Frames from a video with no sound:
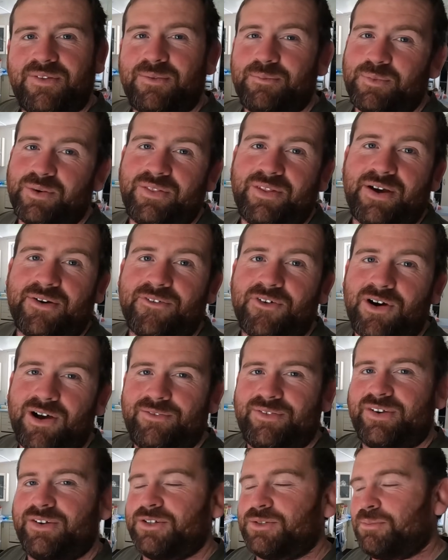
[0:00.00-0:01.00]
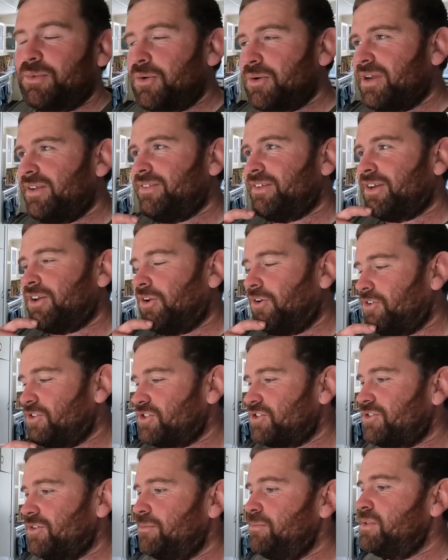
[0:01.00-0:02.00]
when they're arriving, I was milking the
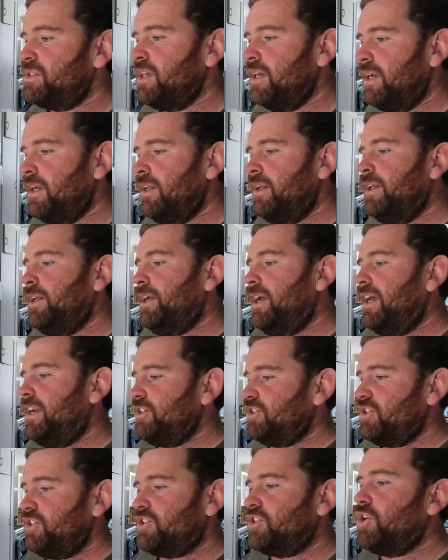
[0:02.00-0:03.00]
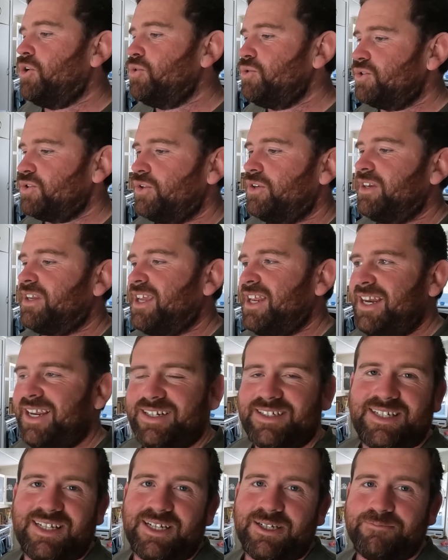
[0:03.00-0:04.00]
colostrums. And it's just cool sort of
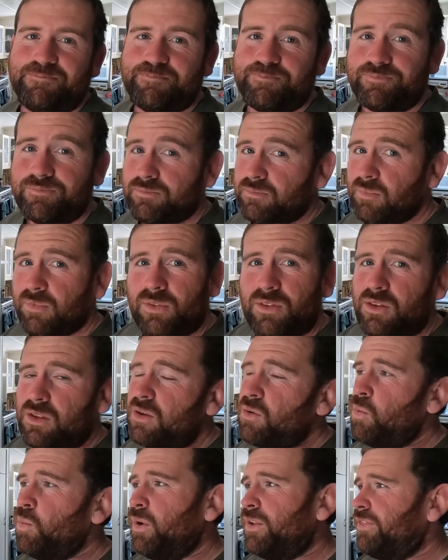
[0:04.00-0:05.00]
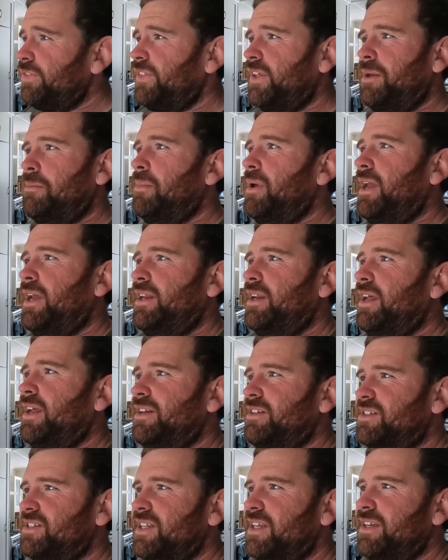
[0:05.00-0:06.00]
connecting with them
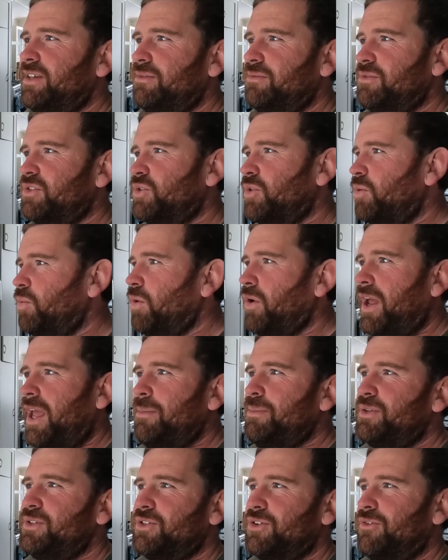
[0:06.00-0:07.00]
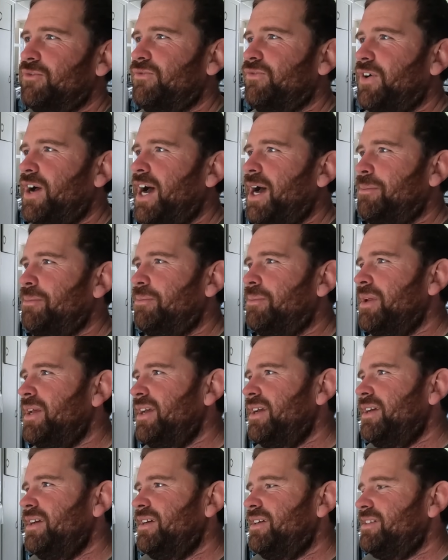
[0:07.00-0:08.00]
and seeing sort of what happens on farm.
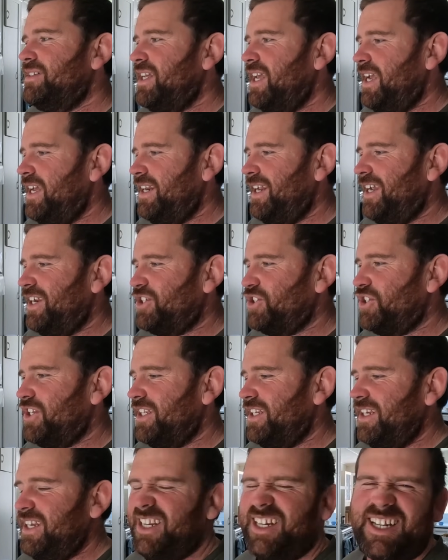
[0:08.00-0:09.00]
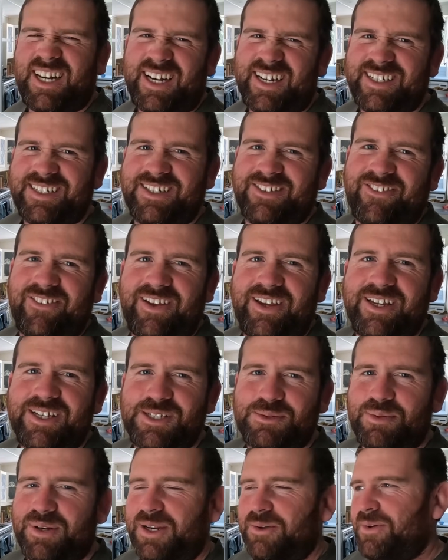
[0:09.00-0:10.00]
Dad actually, he collected the eggs,
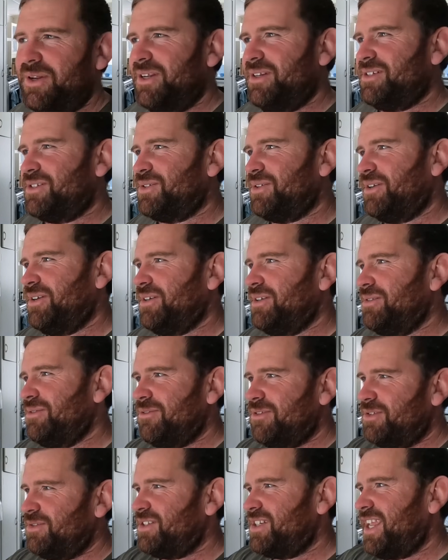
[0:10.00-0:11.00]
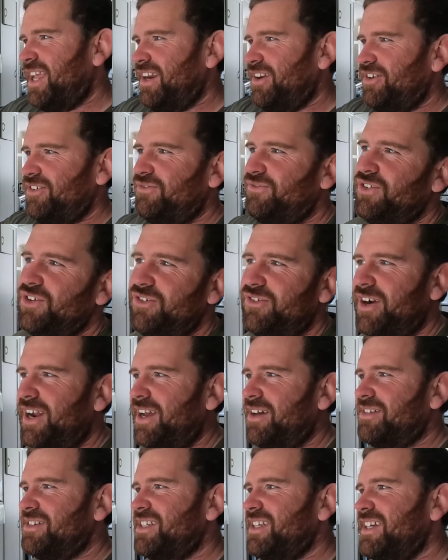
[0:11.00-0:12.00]
but he went and sort of scattered a few
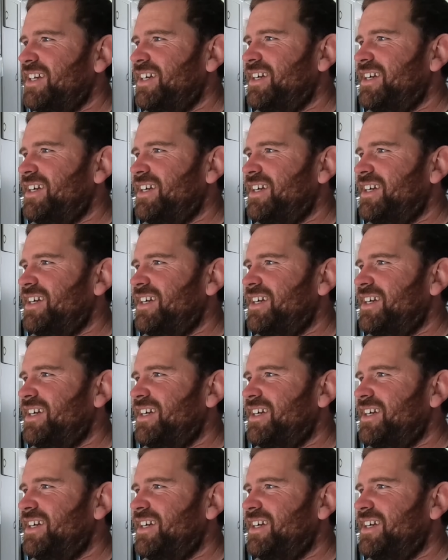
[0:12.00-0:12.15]
round